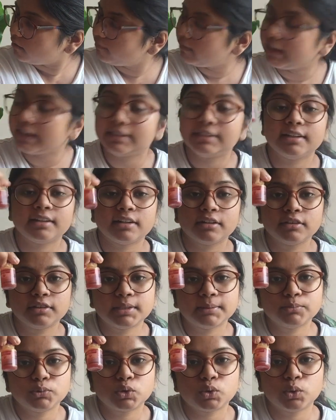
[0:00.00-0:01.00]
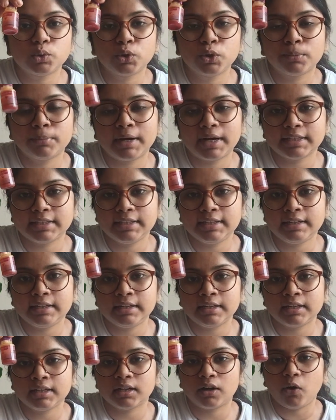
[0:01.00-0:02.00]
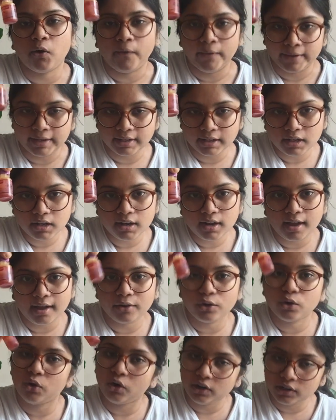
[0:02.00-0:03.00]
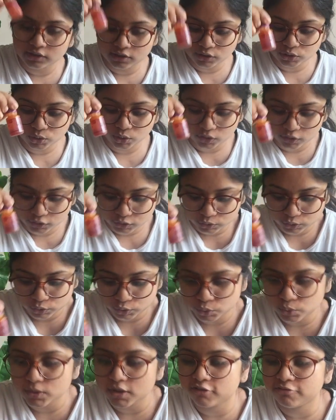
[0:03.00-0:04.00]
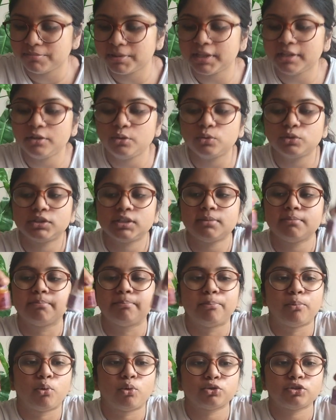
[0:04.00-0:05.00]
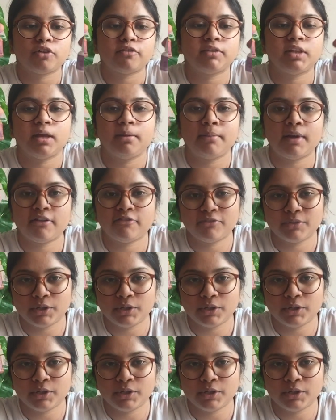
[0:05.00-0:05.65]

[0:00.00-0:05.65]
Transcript: Vaidyaratnam's kumkumadi oil. I got this also, so I've been using both of them. I